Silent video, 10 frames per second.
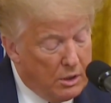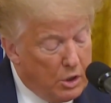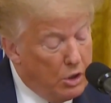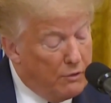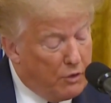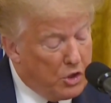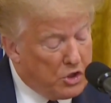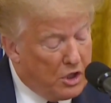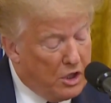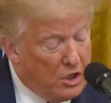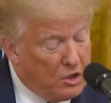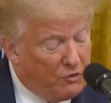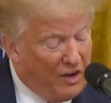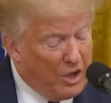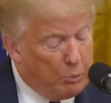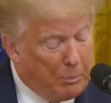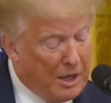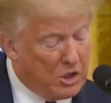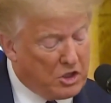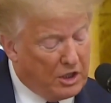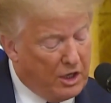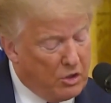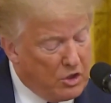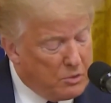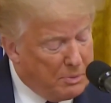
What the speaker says: universities, faith-based leaders,